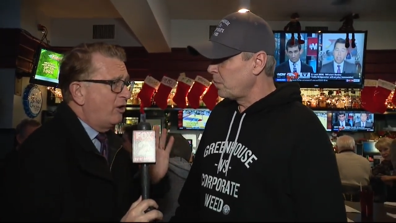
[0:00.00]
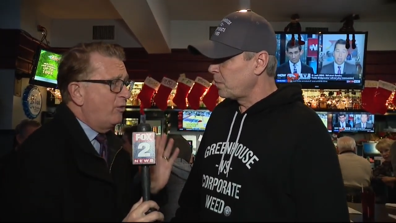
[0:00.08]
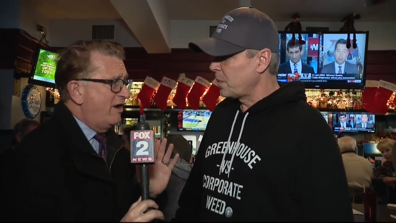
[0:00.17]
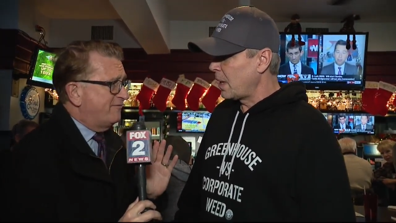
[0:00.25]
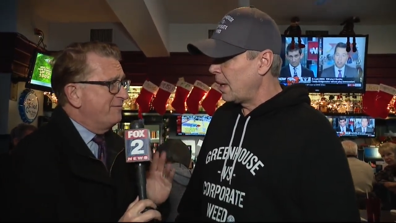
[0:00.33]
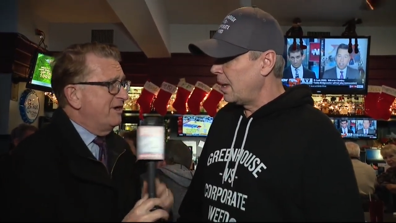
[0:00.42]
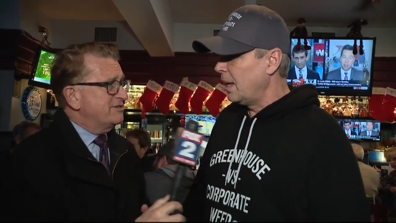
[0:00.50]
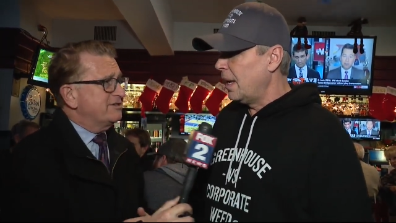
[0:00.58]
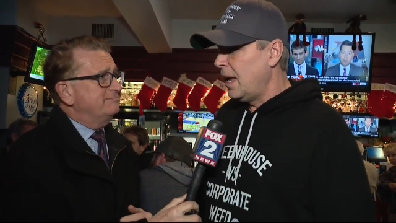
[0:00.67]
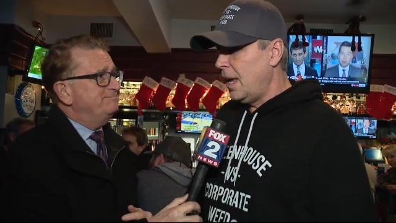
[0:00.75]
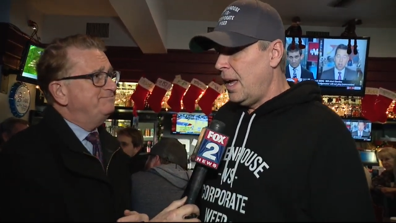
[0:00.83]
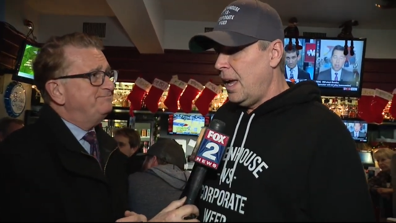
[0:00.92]
Speaker 1: away from
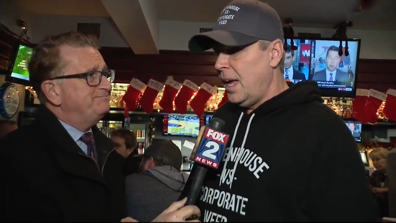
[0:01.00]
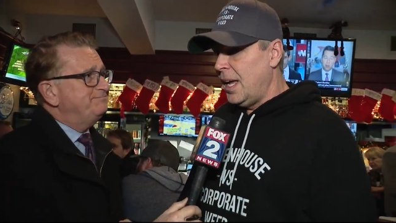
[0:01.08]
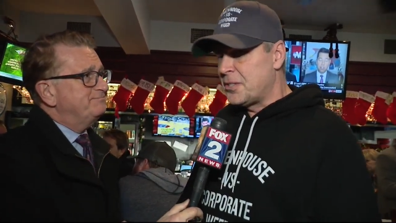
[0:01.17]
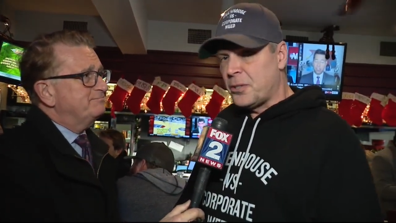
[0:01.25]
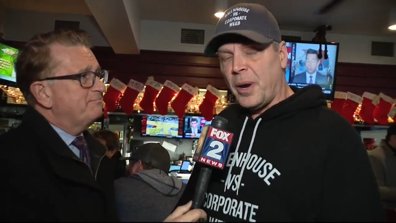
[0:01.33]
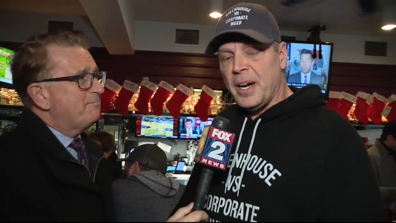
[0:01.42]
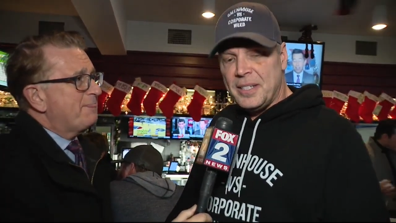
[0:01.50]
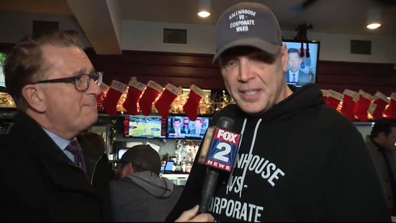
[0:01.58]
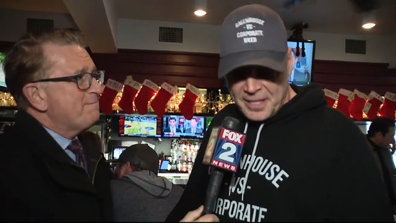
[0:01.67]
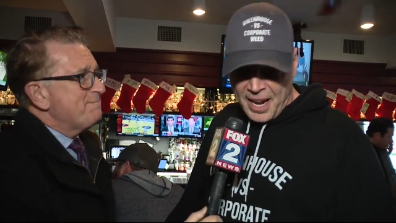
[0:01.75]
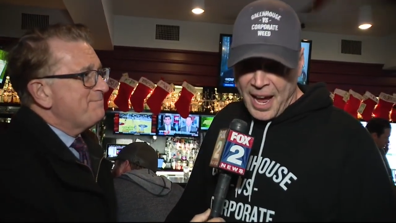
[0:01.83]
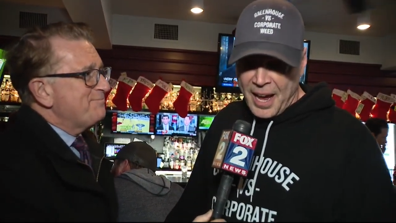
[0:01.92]
this?
Speaker 2: It's
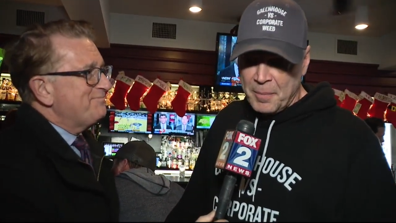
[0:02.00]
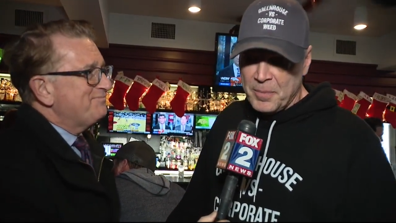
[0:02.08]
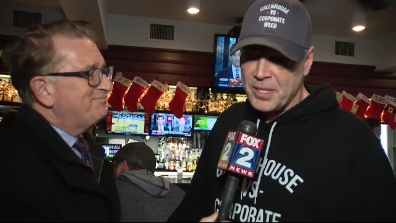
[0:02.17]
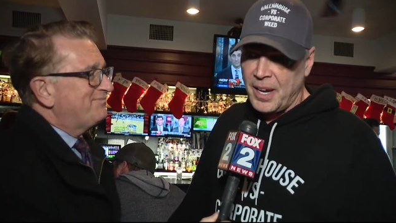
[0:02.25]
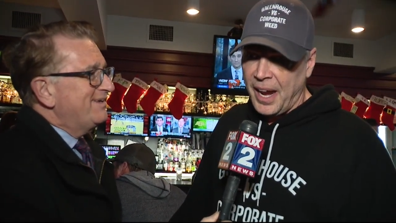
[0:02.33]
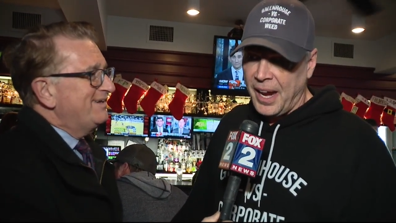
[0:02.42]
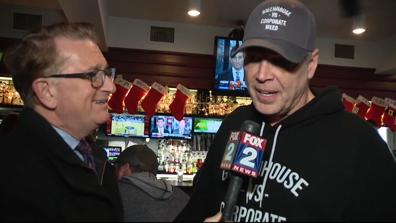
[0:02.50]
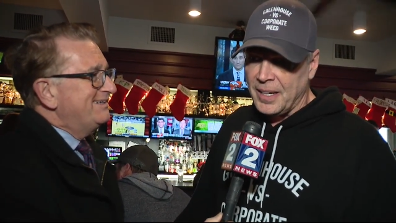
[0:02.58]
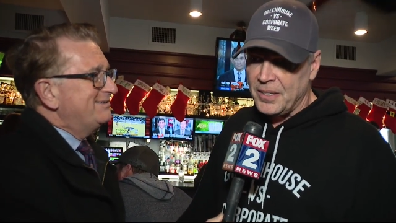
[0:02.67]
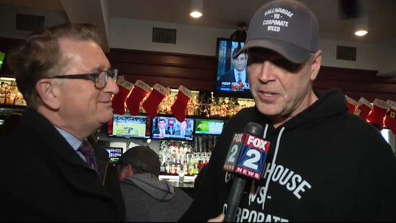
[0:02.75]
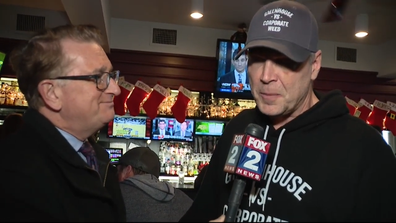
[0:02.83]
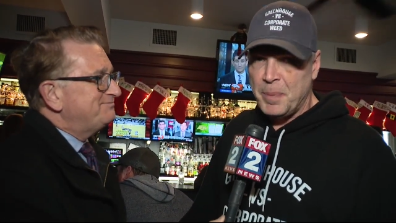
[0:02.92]
crazy times,
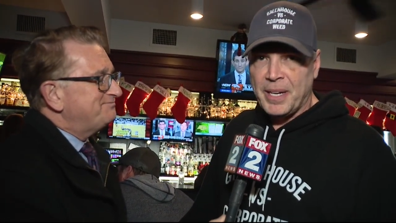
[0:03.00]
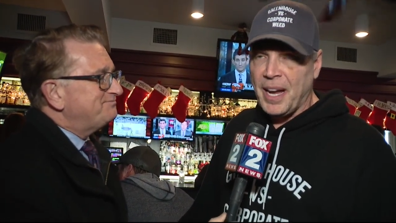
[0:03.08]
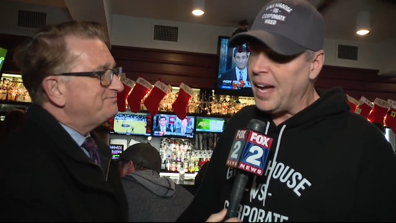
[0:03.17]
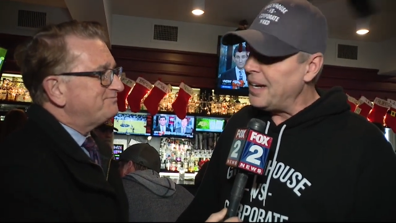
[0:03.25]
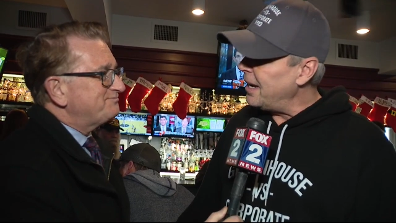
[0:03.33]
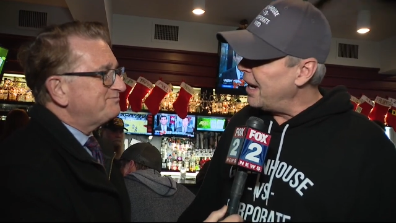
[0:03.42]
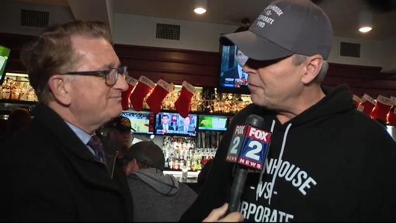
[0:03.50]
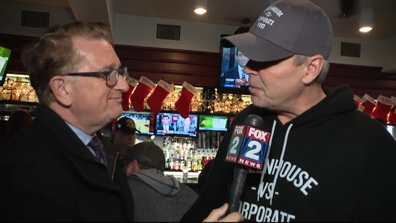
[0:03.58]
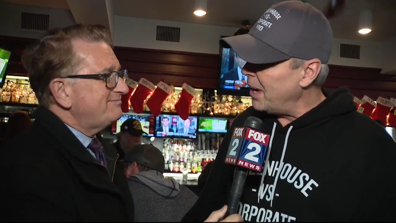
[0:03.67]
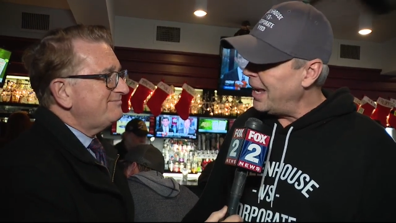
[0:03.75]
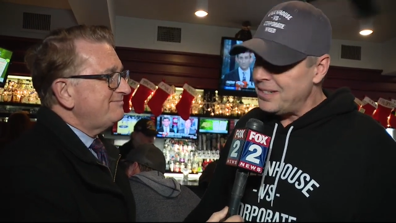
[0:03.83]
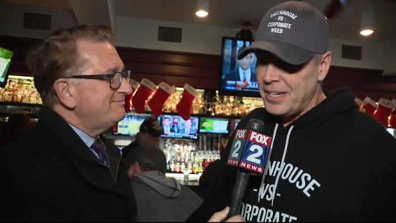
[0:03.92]
and just be kind to
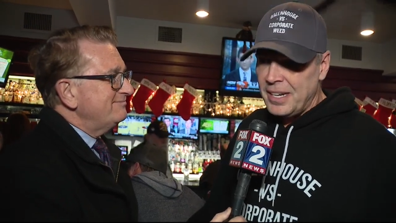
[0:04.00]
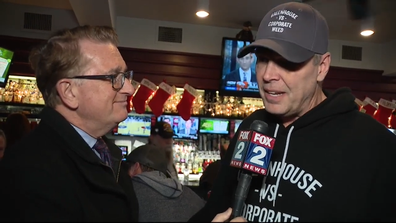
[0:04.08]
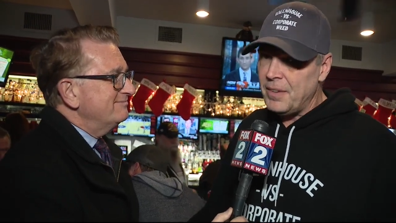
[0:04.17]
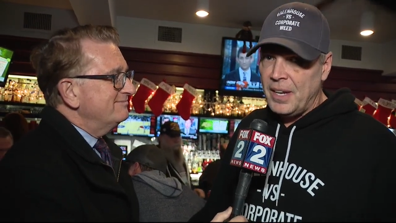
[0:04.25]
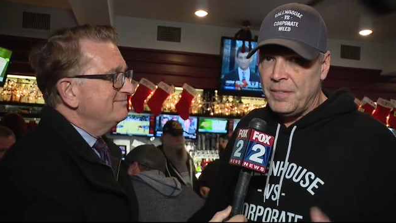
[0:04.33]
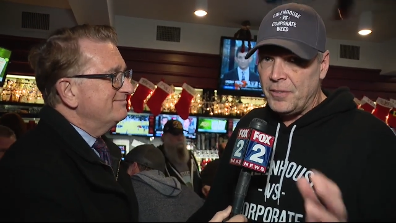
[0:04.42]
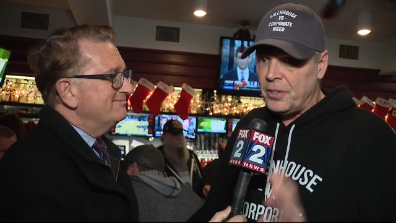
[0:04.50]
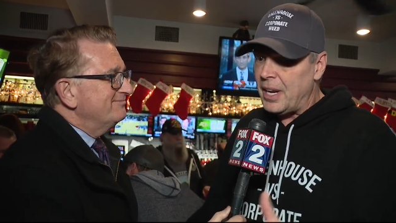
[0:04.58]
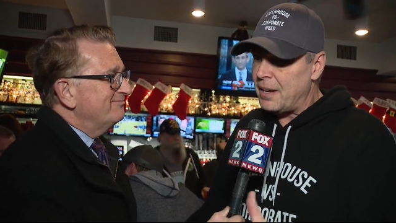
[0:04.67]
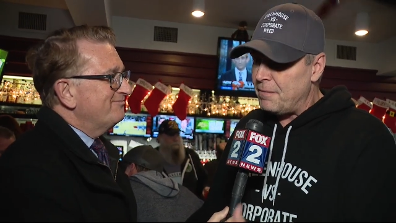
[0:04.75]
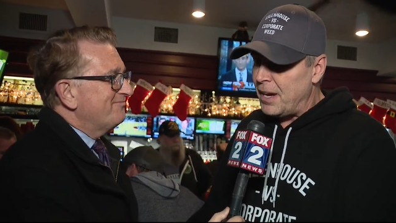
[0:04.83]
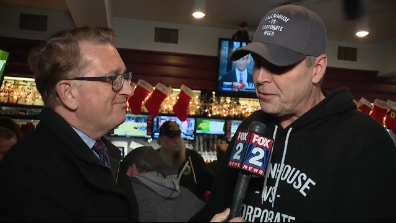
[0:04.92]
every. even, even if they're
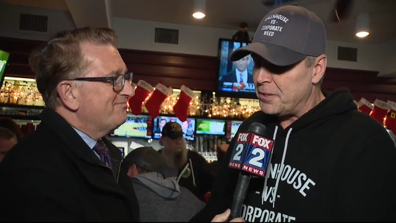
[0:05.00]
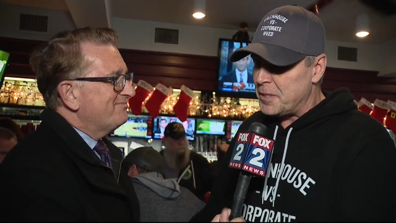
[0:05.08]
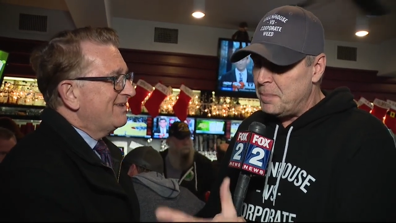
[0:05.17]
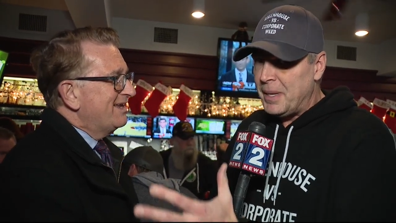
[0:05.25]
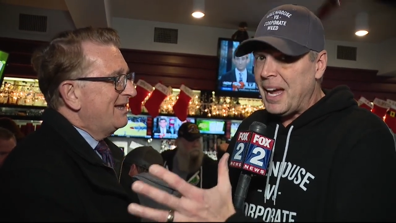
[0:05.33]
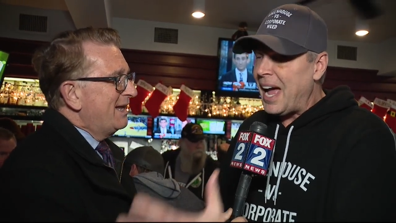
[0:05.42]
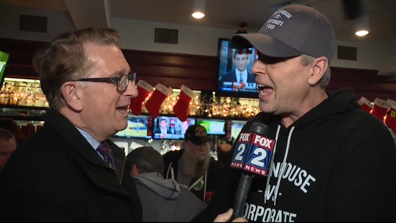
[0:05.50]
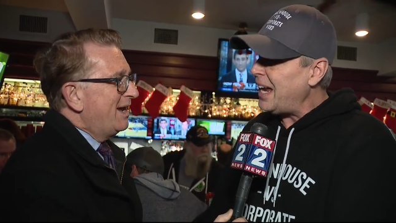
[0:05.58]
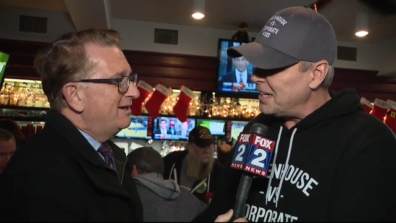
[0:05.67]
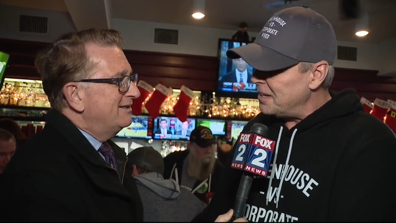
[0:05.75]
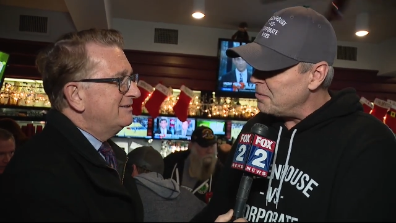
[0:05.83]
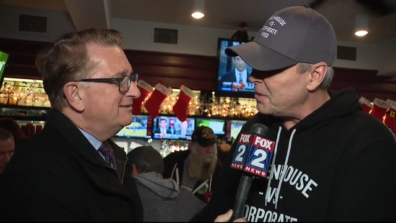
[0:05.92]
not a veteran, just be
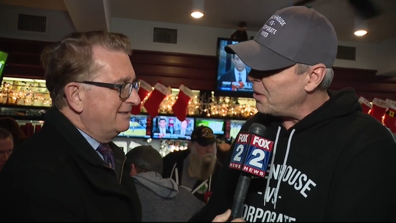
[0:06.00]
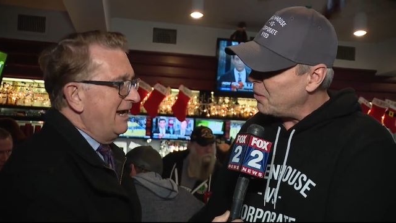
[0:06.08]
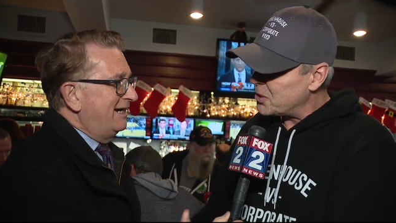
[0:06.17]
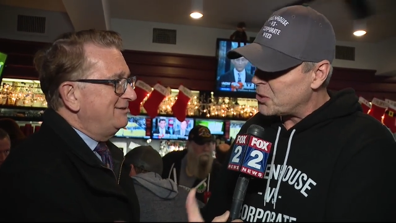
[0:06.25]
kind. You know, it's